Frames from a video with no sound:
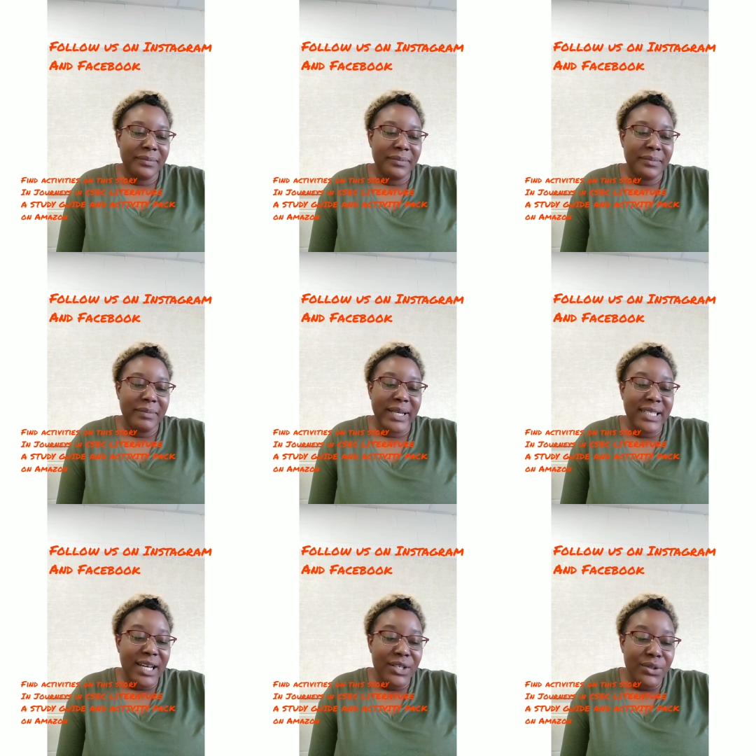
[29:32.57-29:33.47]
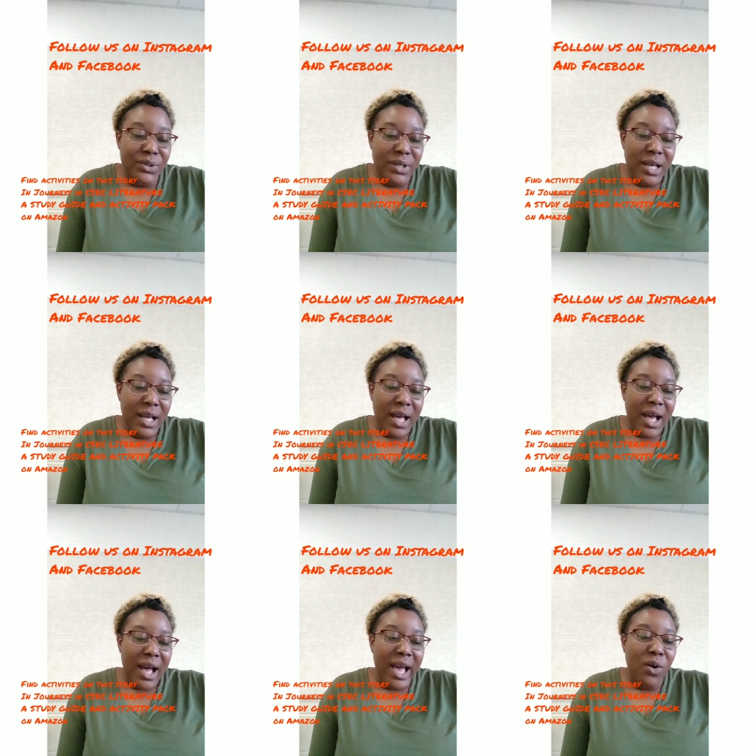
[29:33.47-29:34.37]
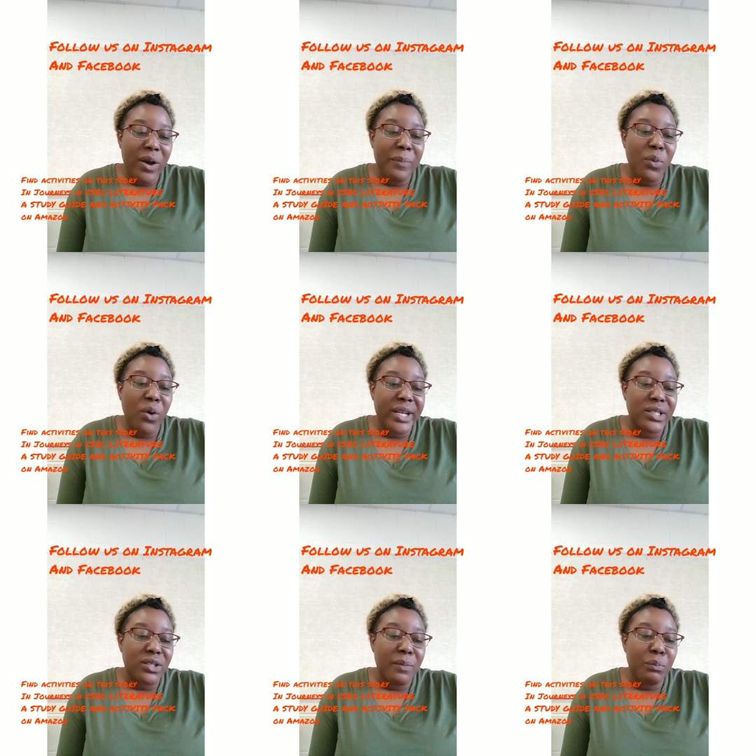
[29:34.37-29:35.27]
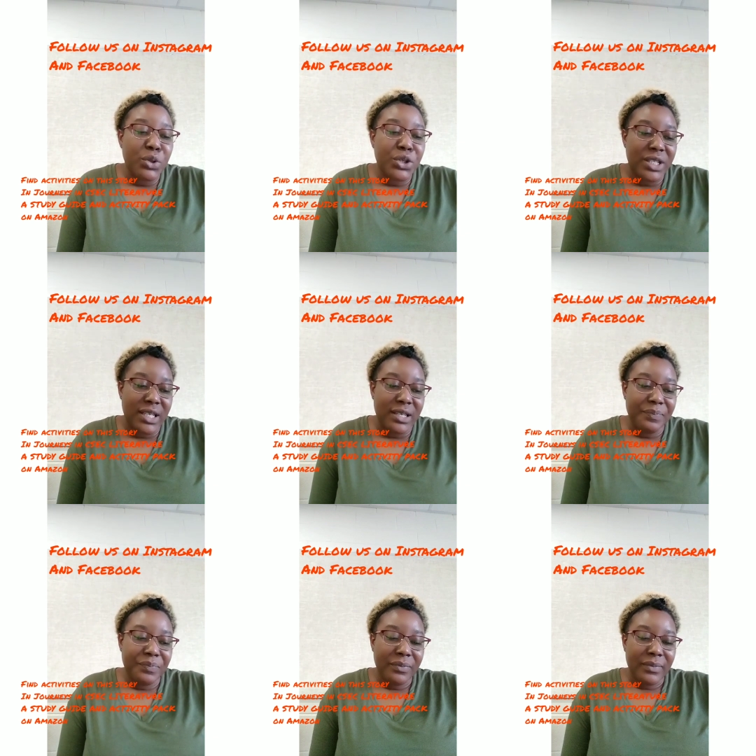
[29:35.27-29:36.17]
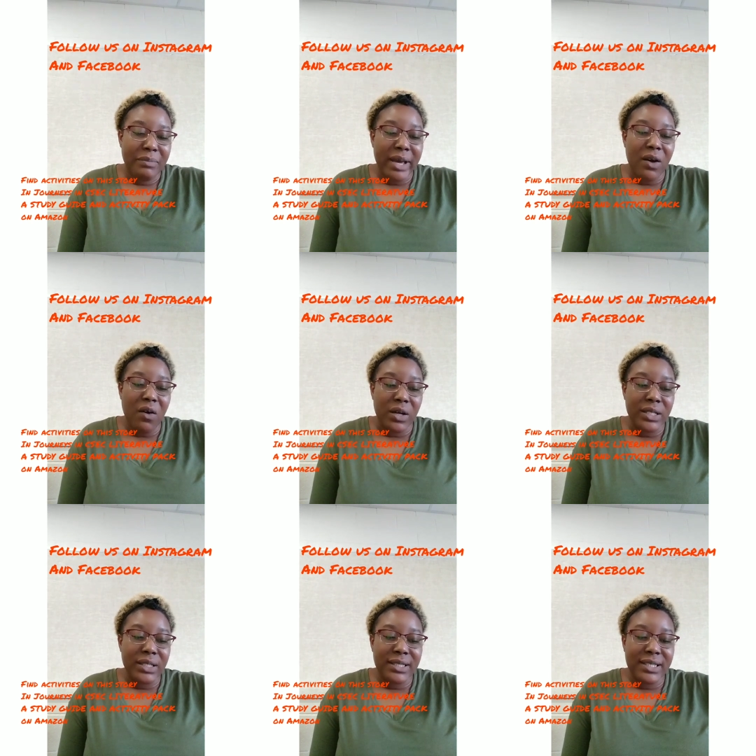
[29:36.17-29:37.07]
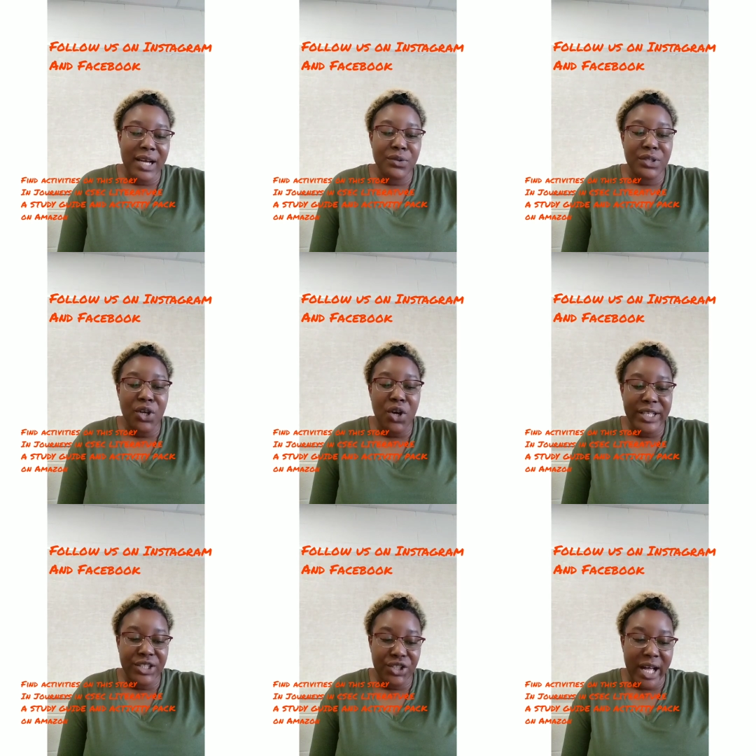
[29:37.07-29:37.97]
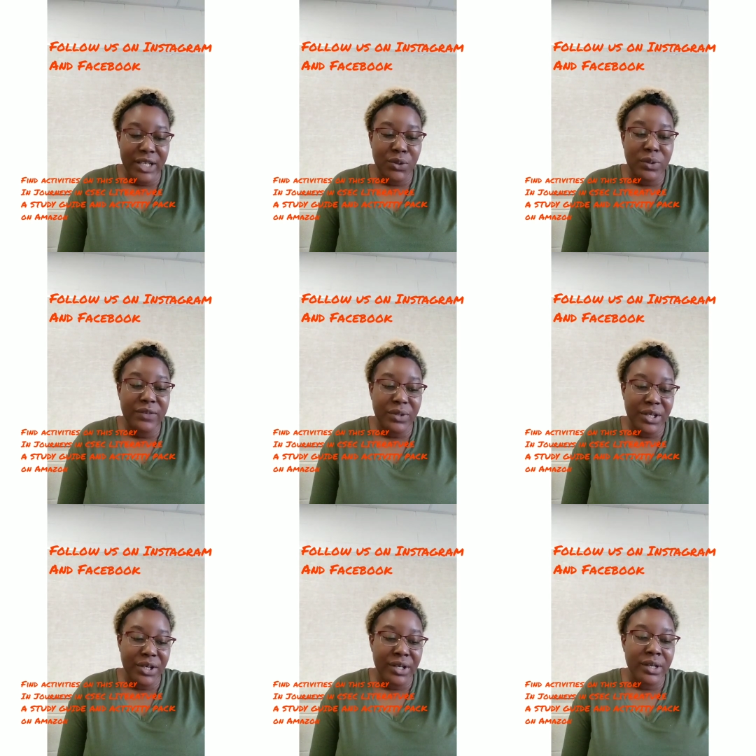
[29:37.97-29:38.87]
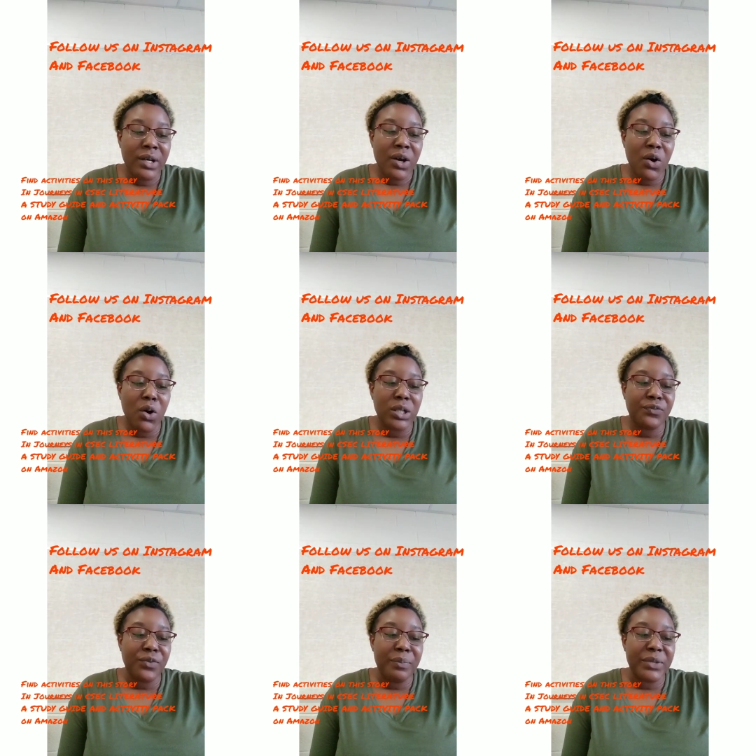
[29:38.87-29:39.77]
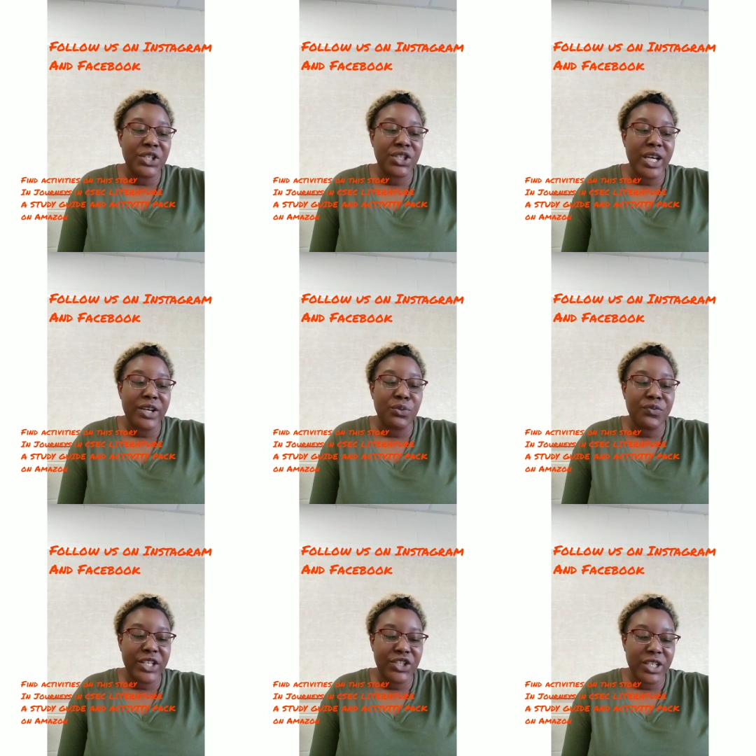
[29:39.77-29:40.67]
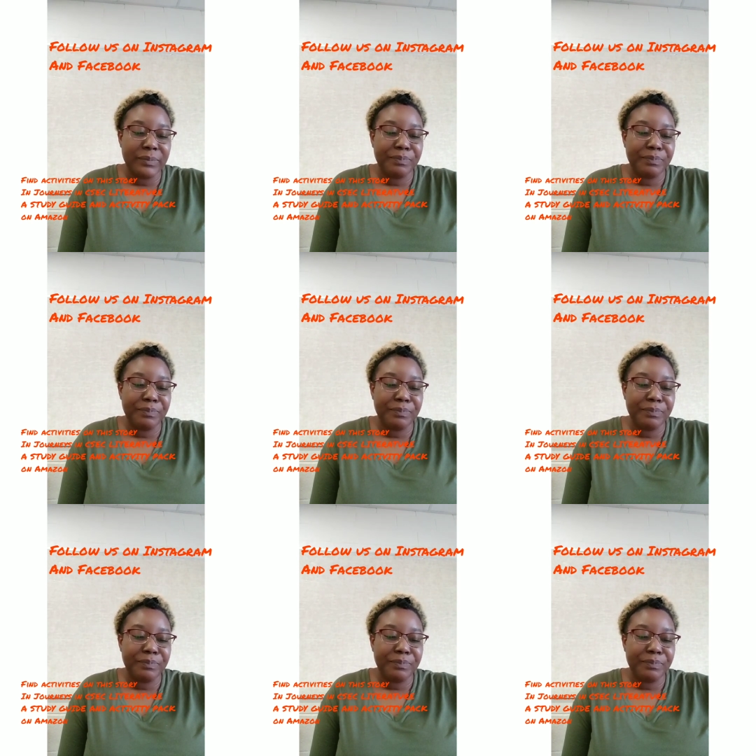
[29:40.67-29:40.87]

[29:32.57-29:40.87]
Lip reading: "My Dadu, I go and boil you some bush tea." My aunt, Dadu's youngest child who lived with her, called from the shed roof kitchen.